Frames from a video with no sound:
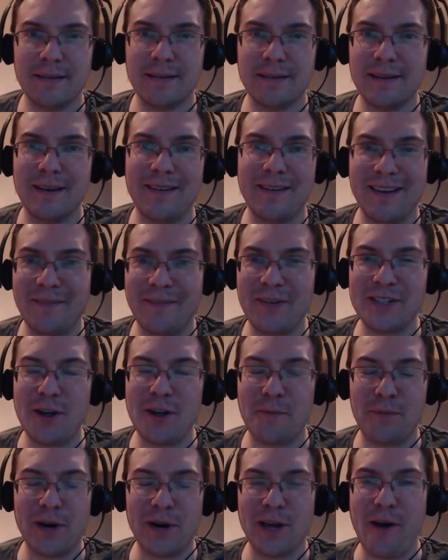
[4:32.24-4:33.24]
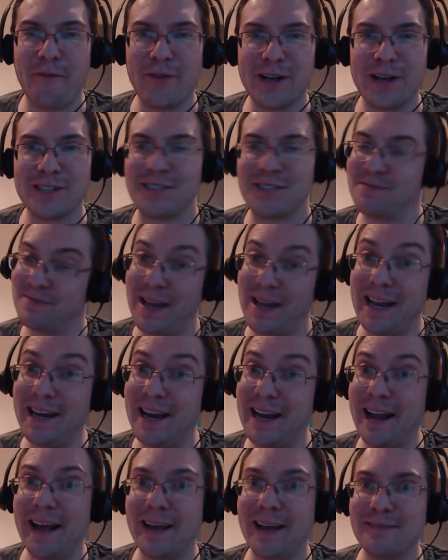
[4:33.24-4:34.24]
If it's not pretty obvious, he did
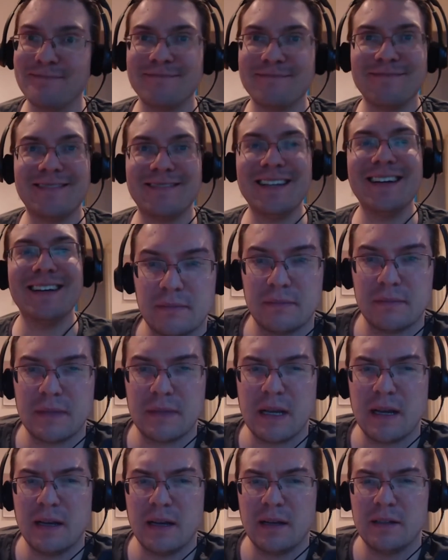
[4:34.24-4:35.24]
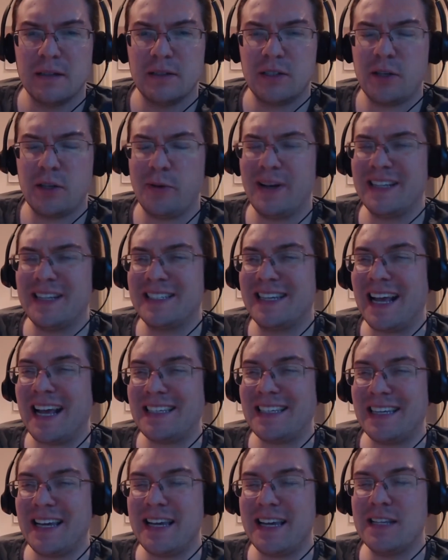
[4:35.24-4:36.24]
it. So he's
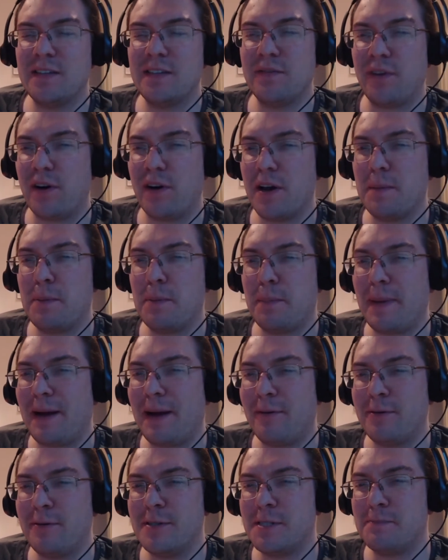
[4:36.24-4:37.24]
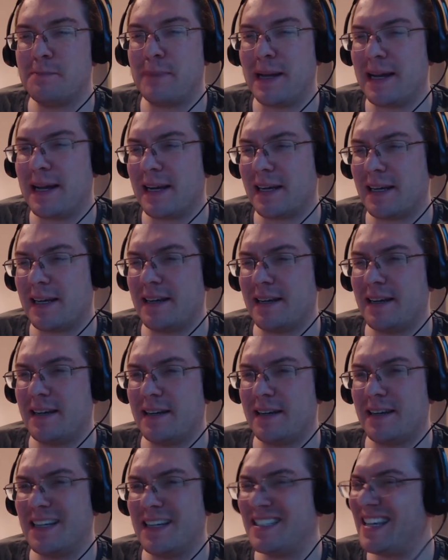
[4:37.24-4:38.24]
getting his vibe powers back,
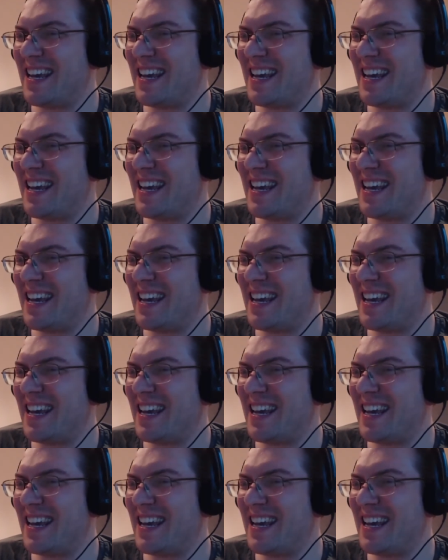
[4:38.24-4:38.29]
is he?